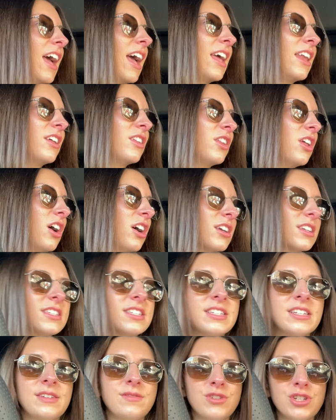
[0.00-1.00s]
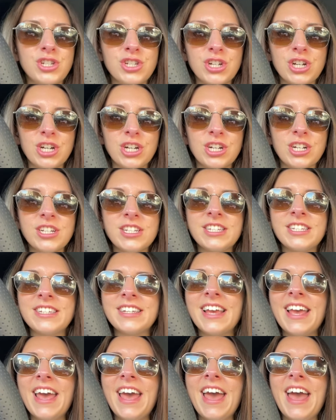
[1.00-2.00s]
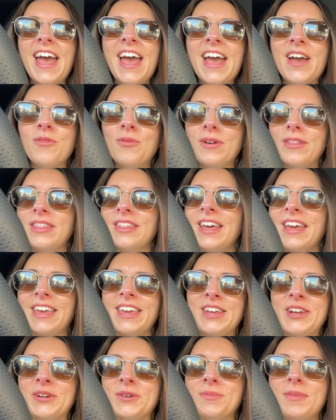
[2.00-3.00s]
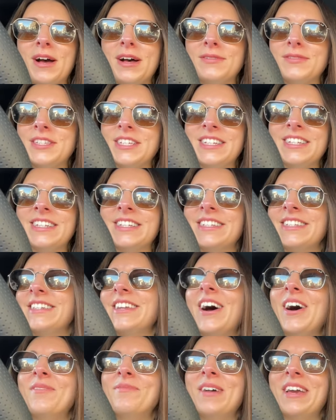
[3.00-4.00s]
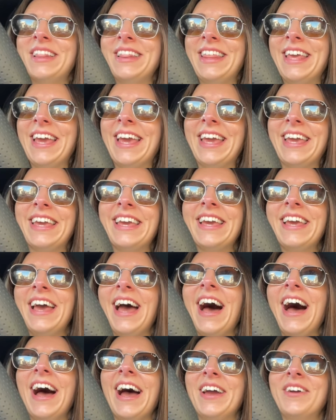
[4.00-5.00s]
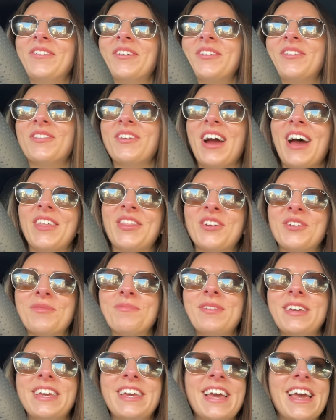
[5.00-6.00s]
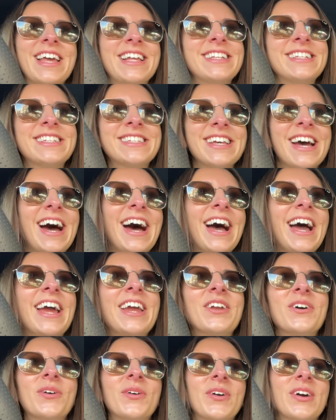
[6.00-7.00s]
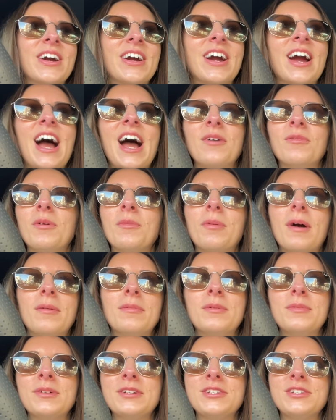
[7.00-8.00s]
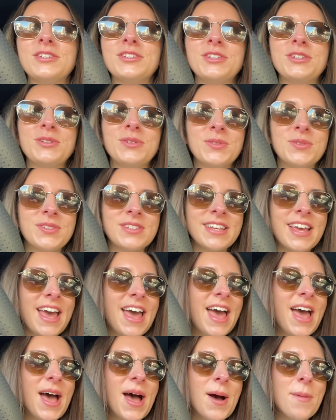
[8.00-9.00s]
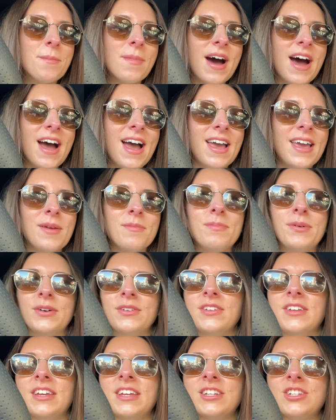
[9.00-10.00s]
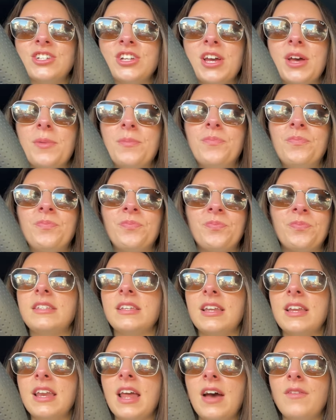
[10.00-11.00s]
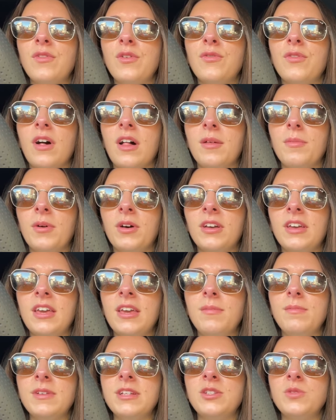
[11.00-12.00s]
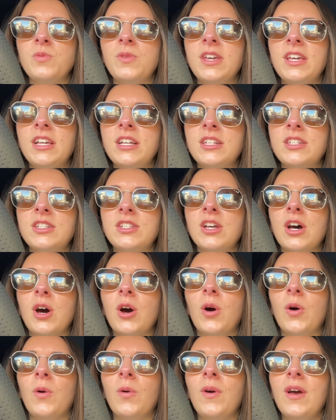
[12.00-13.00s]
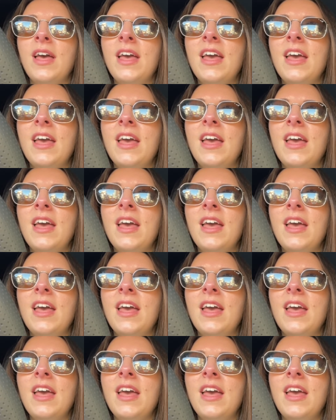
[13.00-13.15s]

and a long sleeve shirt with like earmuffs. This is not my thing. I would rather be inside or I will probably just use my building gym. Didn't have a volleyball game this week, so